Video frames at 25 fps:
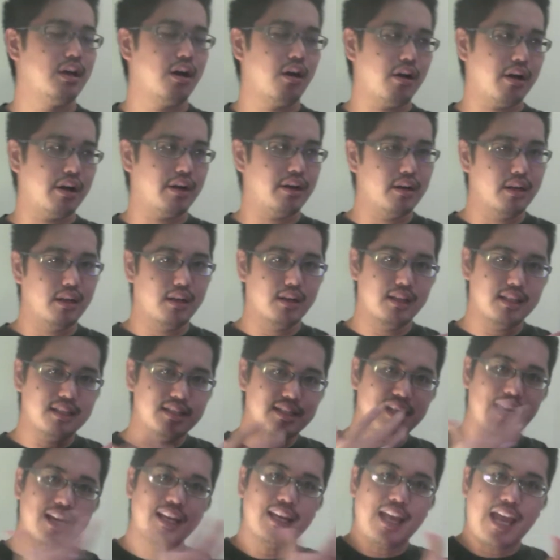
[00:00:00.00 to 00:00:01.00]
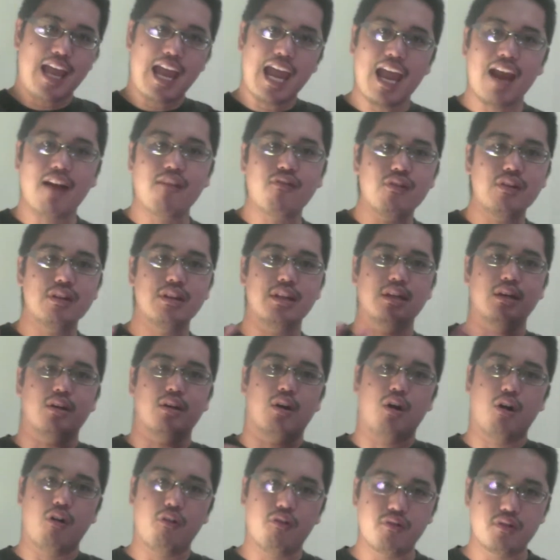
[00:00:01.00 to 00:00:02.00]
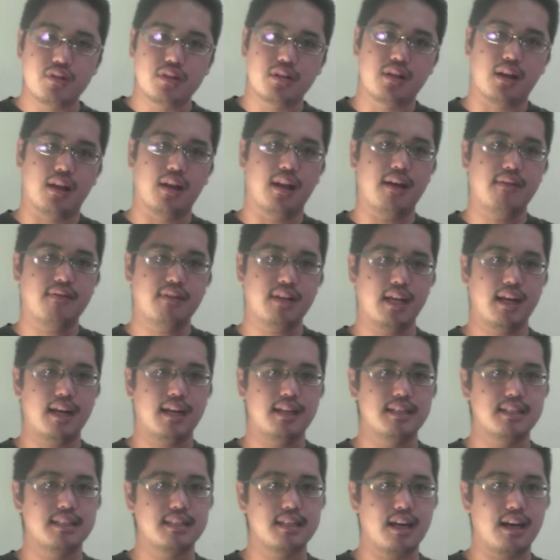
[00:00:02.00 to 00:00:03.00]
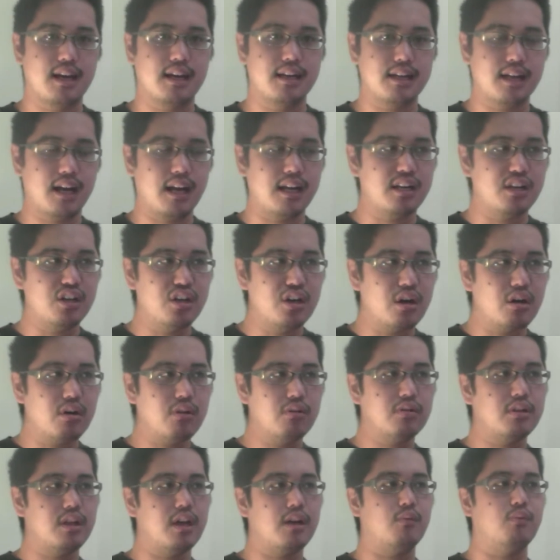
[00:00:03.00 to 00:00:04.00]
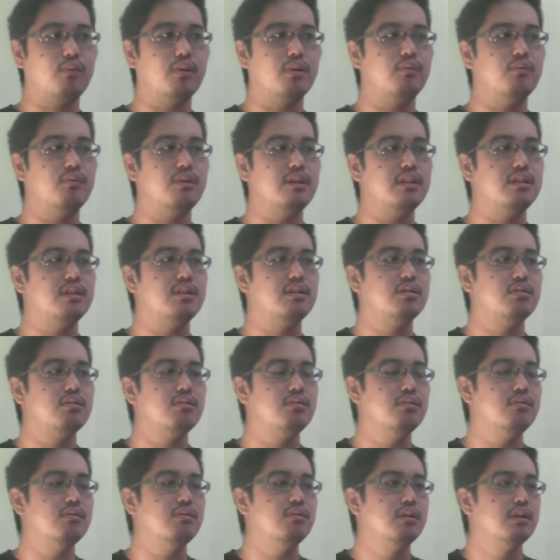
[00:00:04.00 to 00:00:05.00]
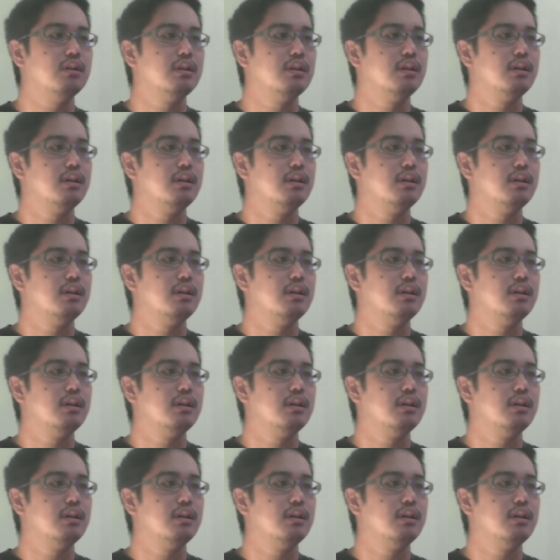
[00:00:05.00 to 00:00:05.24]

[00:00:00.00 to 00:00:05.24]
All right, let's take everything over to the left-hand side. I know that when we do